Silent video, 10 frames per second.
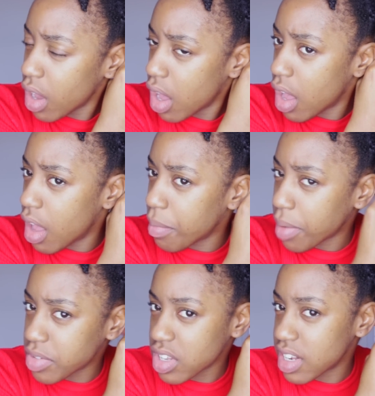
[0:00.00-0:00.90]

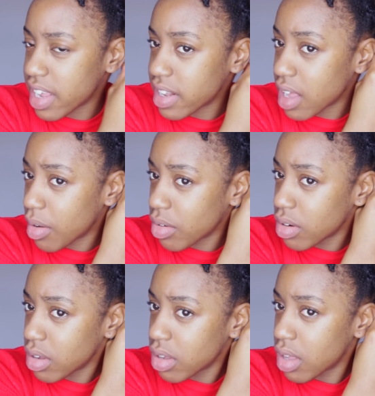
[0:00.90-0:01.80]
I'm just gonna take
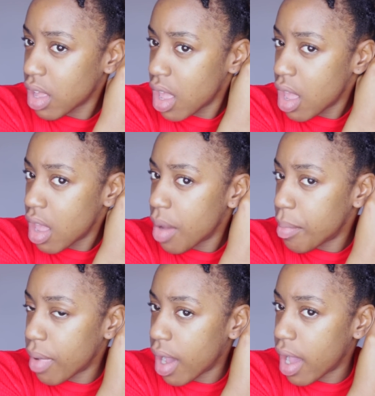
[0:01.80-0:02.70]
down
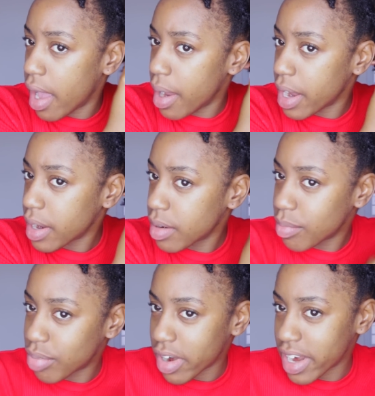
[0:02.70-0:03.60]
my
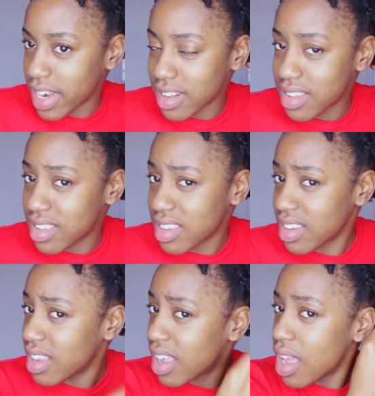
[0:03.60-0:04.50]
braids
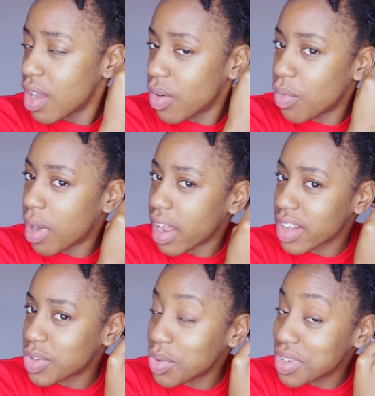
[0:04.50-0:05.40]
while
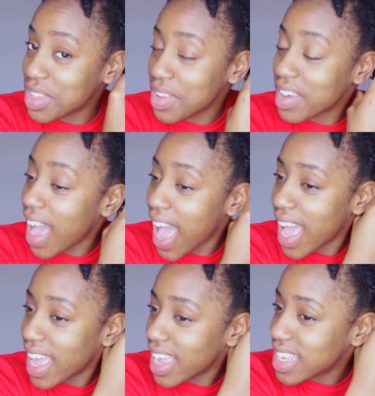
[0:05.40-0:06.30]
I talk to you
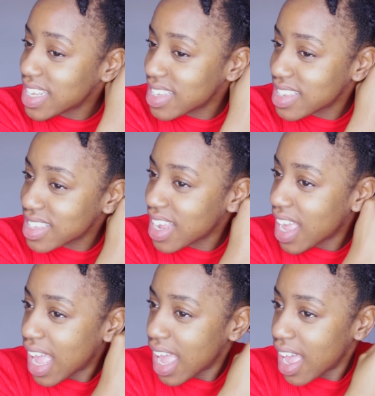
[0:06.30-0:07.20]
guys.
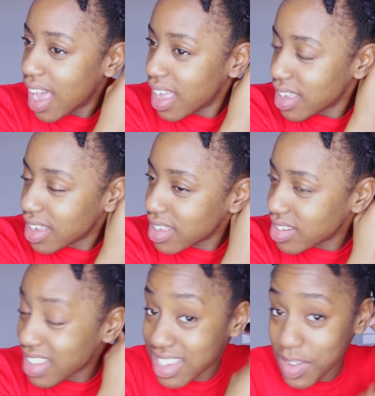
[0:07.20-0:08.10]

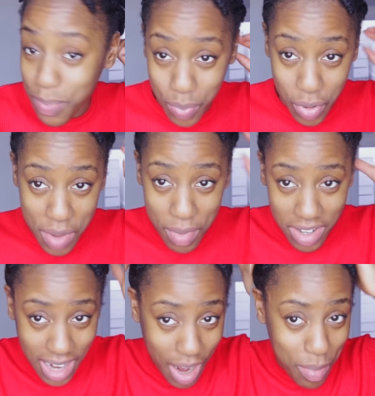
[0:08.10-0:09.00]
This is pretty
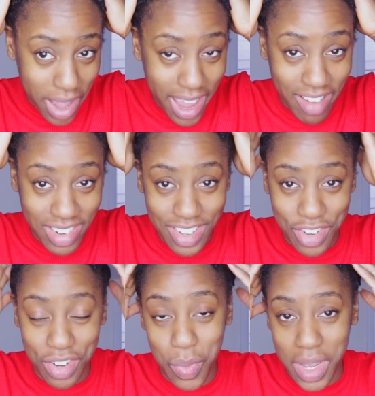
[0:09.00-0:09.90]
much how my hair is
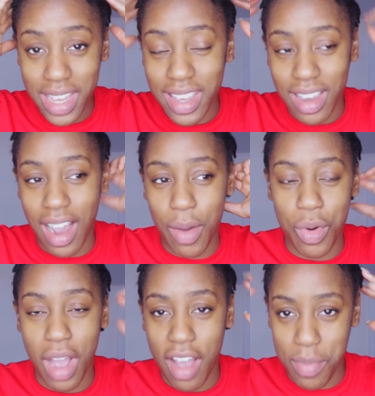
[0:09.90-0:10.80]
during the week. I
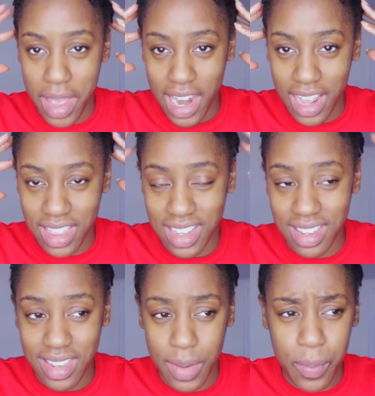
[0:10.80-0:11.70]
will have my hair like
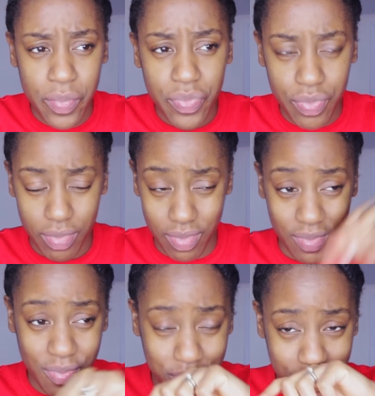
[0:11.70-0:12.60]
this
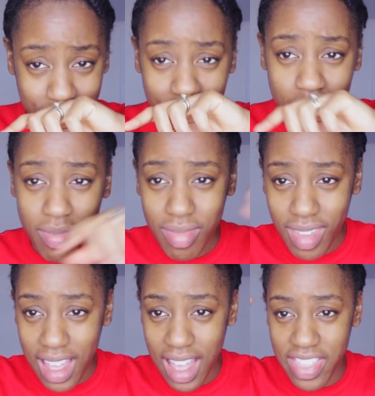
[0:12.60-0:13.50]

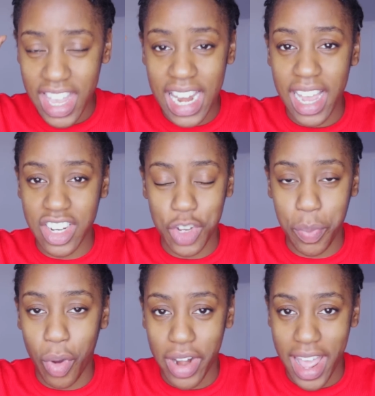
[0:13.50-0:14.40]
and then like
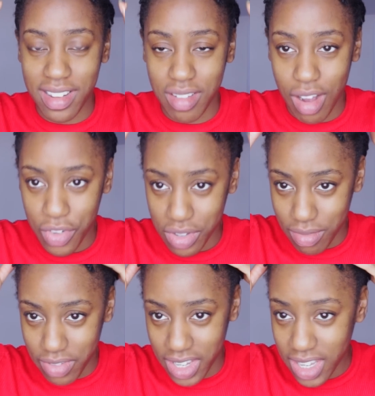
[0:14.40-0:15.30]
just put on a headscarf or
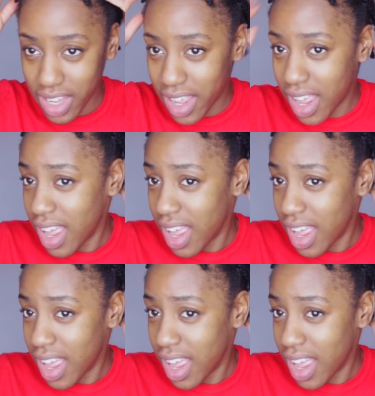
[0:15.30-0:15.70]
something,